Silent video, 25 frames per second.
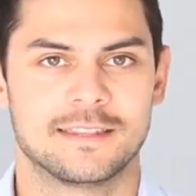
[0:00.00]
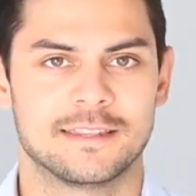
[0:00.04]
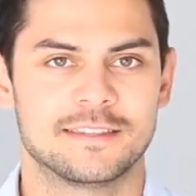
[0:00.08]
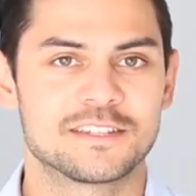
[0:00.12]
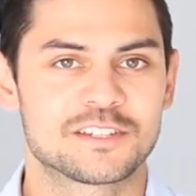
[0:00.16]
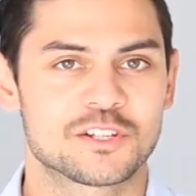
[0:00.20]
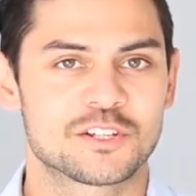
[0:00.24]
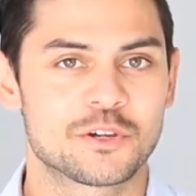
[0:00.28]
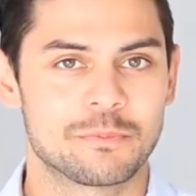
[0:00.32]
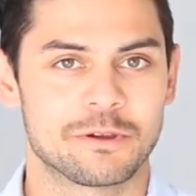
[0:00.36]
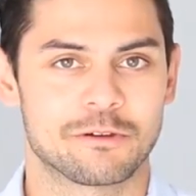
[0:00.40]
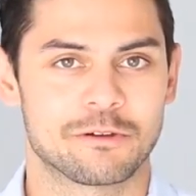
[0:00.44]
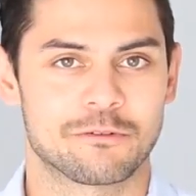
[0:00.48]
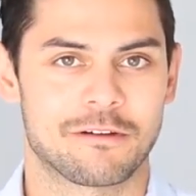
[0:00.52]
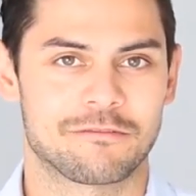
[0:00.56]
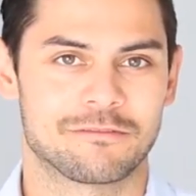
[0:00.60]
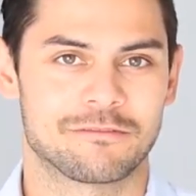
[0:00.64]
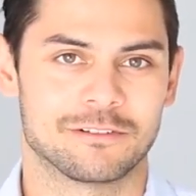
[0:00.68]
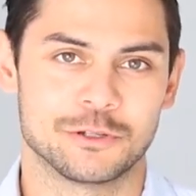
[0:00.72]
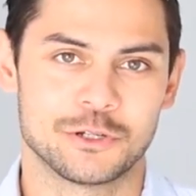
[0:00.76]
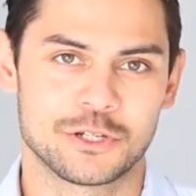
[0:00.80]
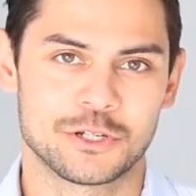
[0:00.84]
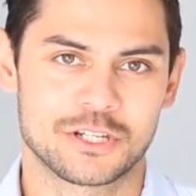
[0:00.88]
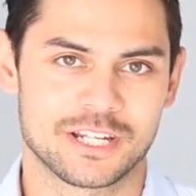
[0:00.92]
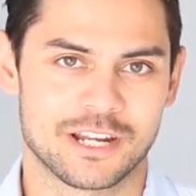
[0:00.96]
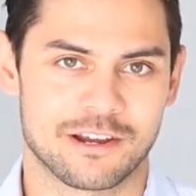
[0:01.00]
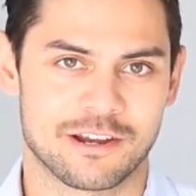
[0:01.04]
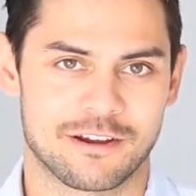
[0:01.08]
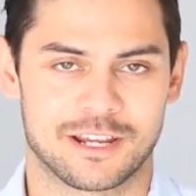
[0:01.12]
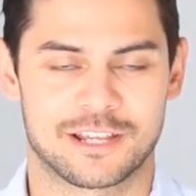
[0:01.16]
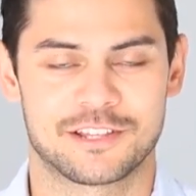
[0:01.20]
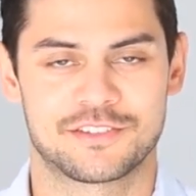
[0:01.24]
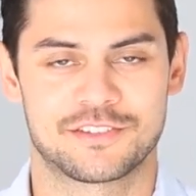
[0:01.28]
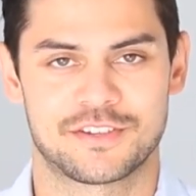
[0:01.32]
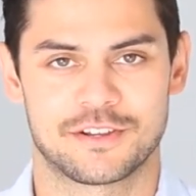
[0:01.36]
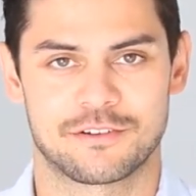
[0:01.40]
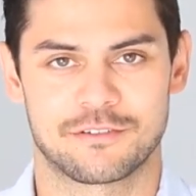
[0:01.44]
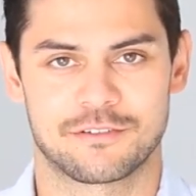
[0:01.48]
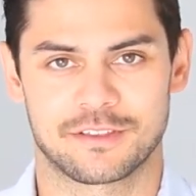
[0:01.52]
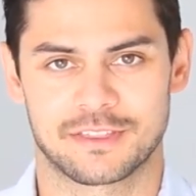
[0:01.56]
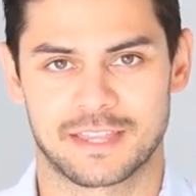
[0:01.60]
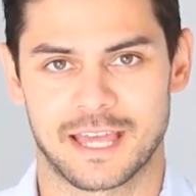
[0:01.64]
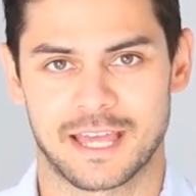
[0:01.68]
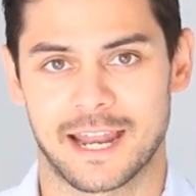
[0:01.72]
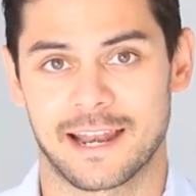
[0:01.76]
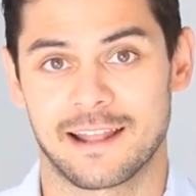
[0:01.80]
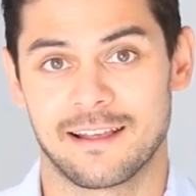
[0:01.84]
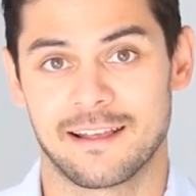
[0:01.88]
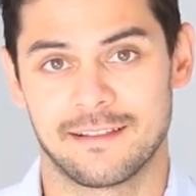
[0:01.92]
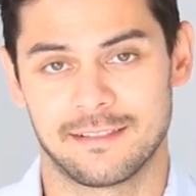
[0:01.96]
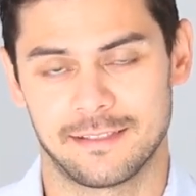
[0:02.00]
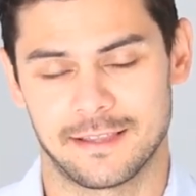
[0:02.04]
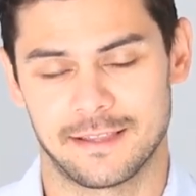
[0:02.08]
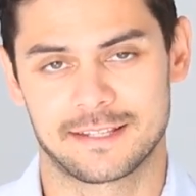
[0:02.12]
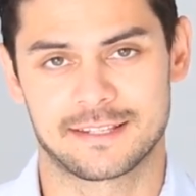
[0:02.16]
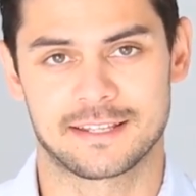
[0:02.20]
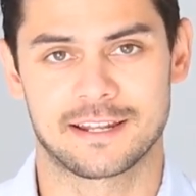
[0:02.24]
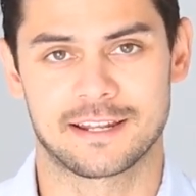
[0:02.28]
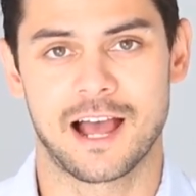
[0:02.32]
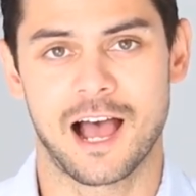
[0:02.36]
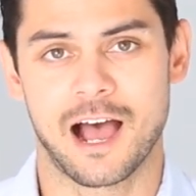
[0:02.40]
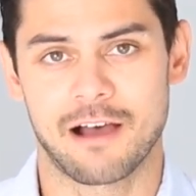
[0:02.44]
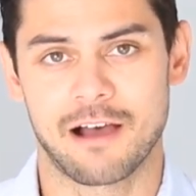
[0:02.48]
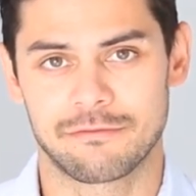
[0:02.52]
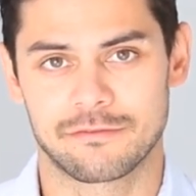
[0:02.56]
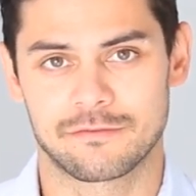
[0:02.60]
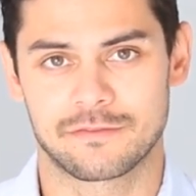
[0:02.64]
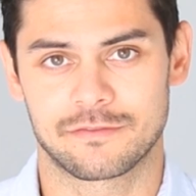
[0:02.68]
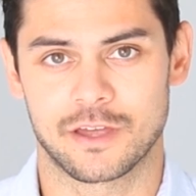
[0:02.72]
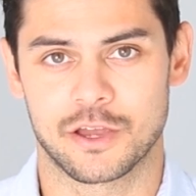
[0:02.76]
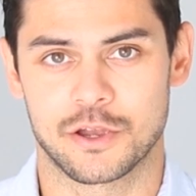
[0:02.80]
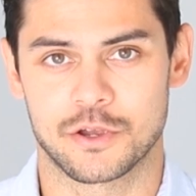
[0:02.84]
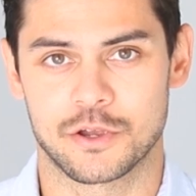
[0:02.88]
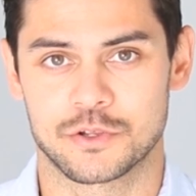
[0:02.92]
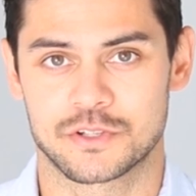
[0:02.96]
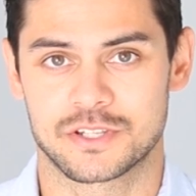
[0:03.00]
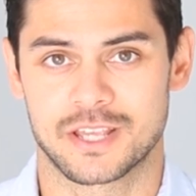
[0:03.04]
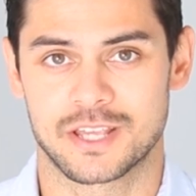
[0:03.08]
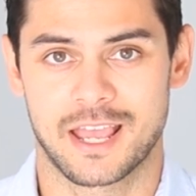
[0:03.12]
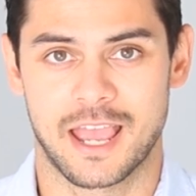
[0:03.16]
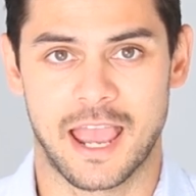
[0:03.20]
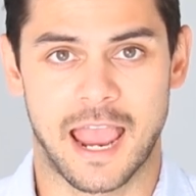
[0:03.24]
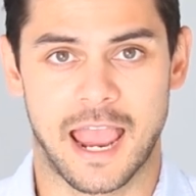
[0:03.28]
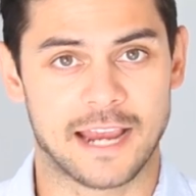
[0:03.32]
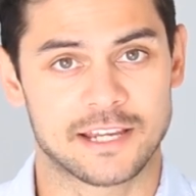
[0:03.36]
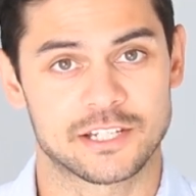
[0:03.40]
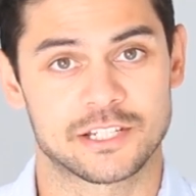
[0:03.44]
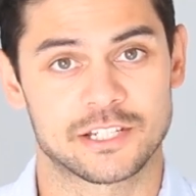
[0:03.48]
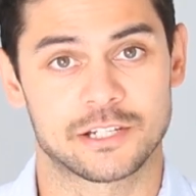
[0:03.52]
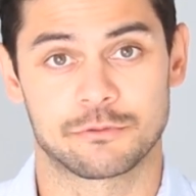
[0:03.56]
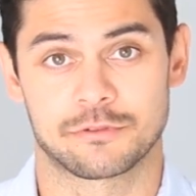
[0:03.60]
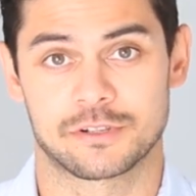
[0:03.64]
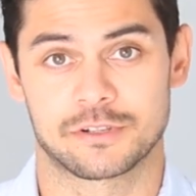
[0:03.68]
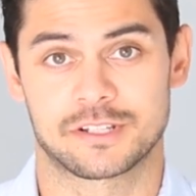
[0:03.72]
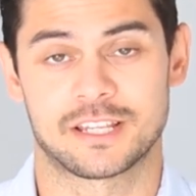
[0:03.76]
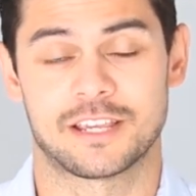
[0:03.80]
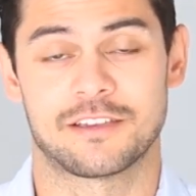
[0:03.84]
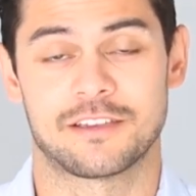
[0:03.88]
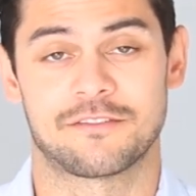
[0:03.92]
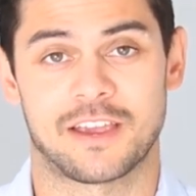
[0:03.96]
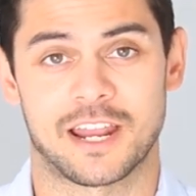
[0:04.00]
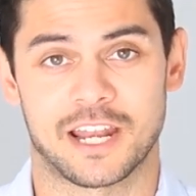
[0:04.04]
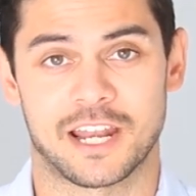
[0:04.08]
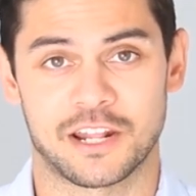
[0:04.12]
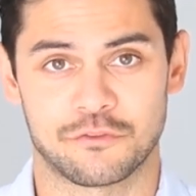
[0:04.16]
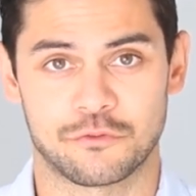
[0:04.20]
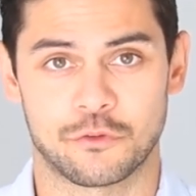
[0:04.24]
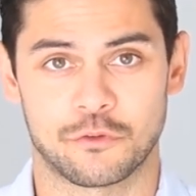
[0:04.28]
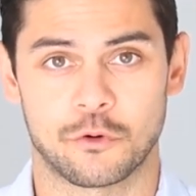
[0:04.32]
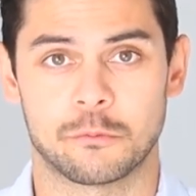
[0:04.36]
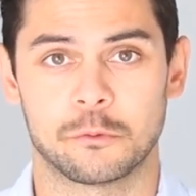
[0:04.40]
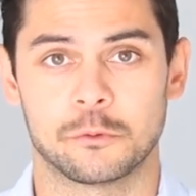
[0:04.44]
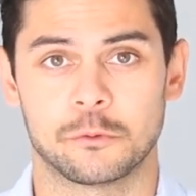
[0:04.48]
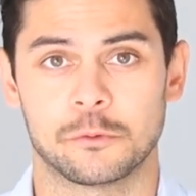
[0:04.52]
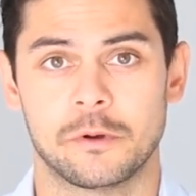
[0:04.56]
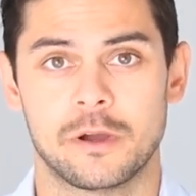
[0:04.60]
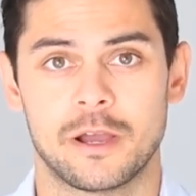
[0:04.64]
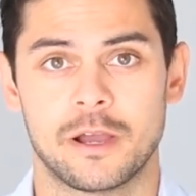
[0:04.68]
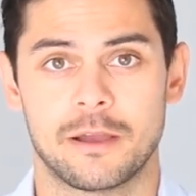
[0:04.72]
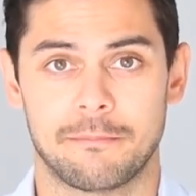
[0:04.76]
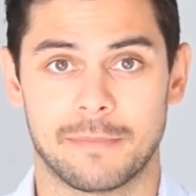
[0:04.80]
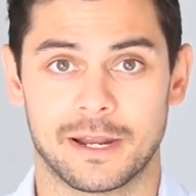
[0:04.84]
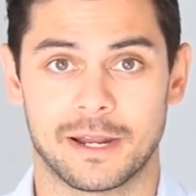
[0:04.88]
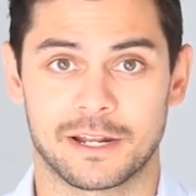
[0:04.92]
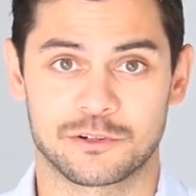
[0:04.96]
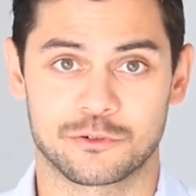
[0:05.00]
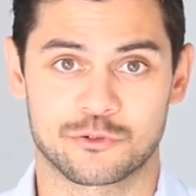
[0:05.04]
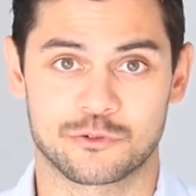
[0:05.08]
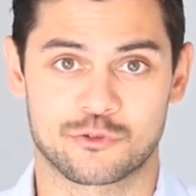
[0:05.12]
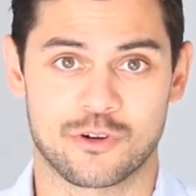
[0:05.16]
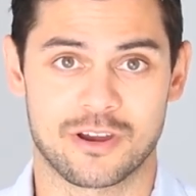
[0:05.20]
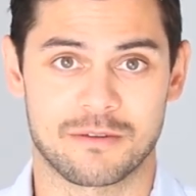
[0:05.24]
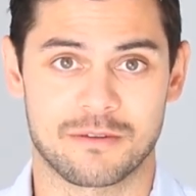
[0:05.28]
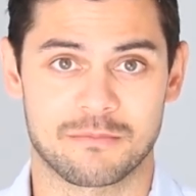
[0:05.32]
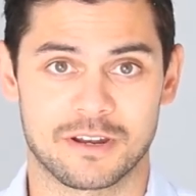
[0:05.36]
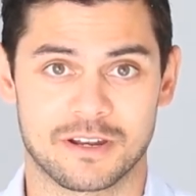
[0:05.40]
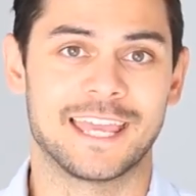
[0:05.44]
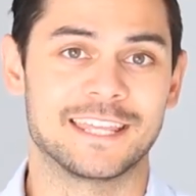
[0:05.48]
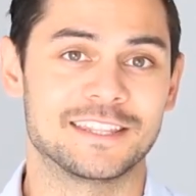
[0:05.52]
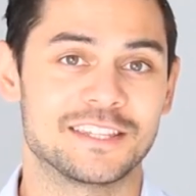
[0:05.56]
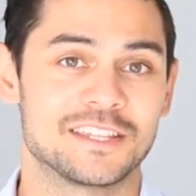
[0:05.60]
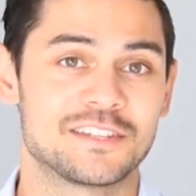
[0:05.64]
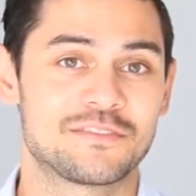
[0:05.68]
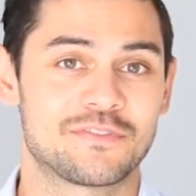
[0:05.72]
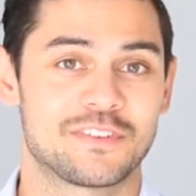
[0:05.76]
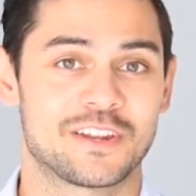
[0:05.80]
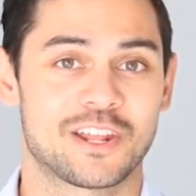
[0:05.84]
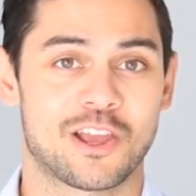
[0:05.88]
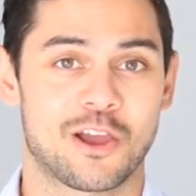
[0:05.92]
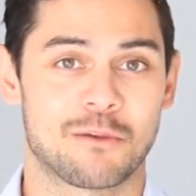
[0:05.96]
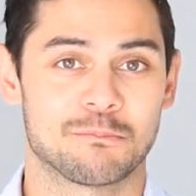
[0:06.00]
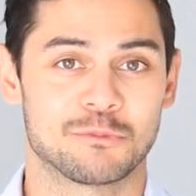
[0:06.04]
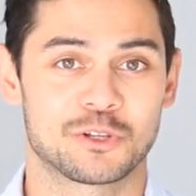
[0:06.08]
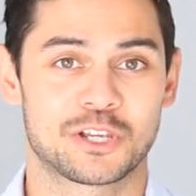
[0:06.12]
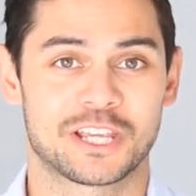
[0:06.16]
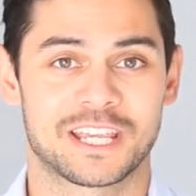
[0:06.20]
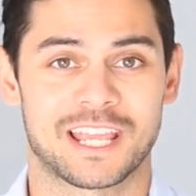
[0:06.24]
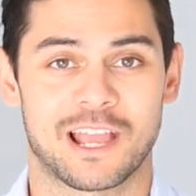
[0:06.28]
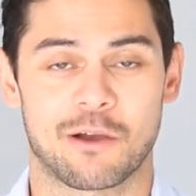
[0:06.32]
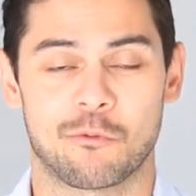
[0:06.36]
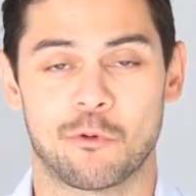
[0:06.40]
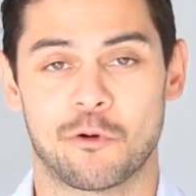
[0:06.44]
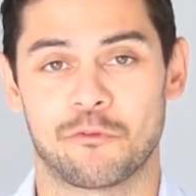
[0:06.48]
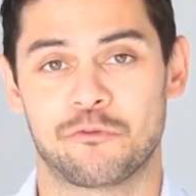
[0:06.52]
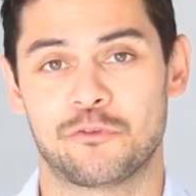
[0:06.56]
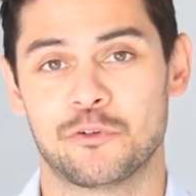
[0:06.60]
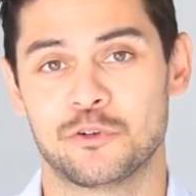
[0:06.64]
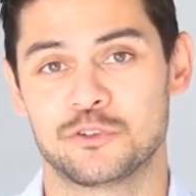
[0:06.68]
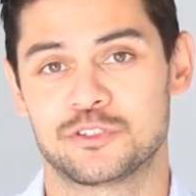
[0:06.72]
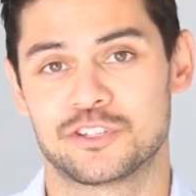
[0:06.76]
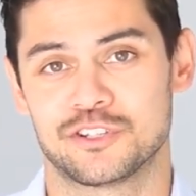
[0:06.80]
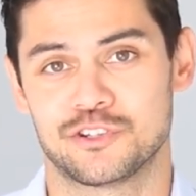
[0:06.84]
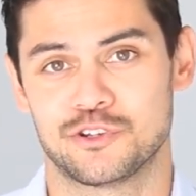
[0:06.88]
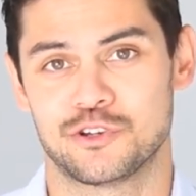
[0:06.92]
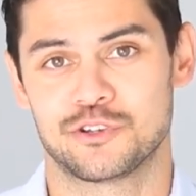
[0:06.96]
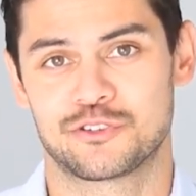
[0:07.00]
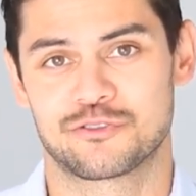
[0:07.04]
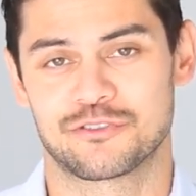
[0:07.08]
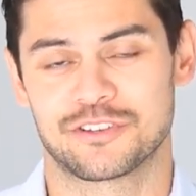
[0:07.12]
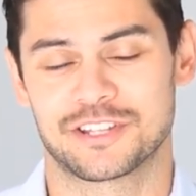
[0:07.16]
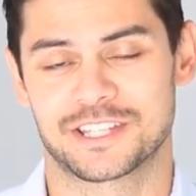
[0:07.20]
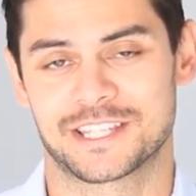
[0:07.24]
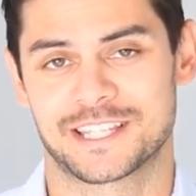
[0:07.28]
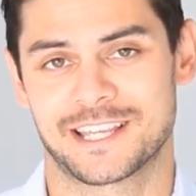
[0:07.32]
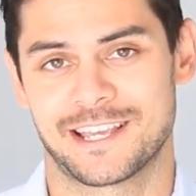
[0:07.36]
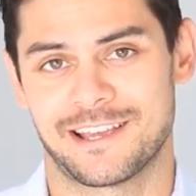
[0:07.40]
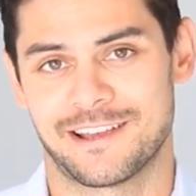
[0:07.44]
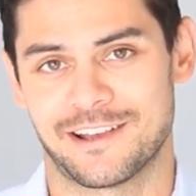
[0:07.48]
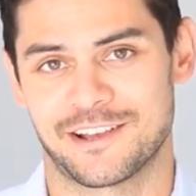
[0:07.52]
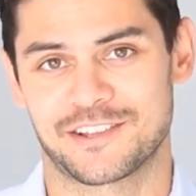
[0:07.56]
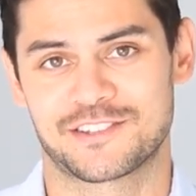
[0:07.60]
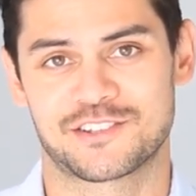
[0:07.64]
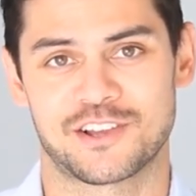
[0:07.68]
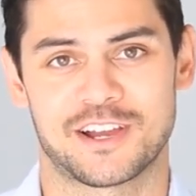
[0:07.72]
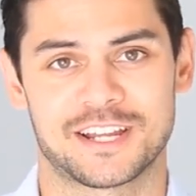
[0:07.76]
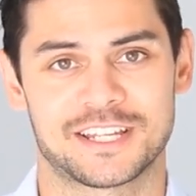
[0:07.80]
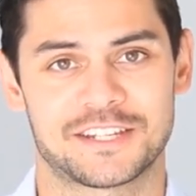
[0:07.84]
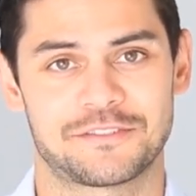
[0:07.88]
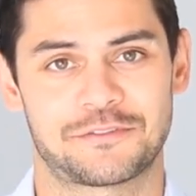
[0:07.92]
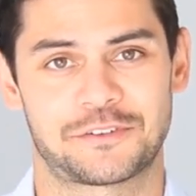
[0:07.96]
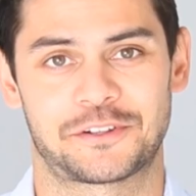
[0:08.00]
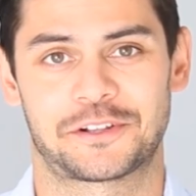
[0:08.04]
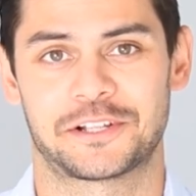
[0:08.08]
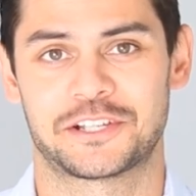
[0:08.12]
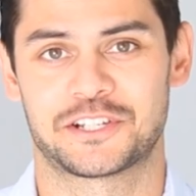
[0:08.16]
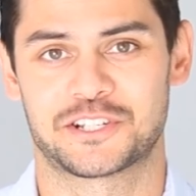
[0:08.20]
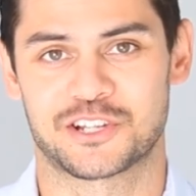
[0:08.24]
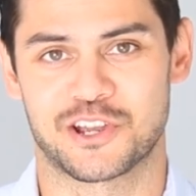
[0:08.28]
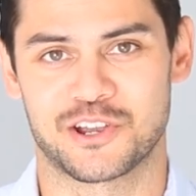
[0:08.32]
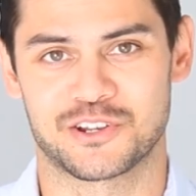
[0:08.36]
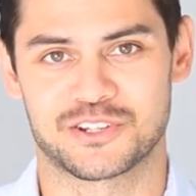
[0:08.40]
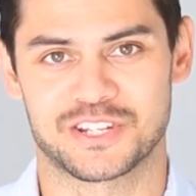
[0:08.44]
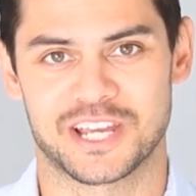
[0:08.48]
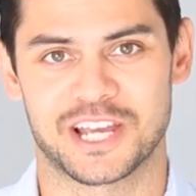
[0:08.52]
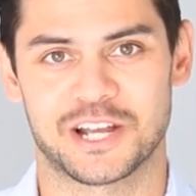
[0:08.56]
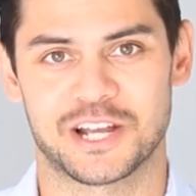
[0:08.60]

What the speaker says: This could be revolutionary considering that less than half of those actually receive any formal medical treatment. In this video, I'm looking at what foods and nutrients are scientifically shown to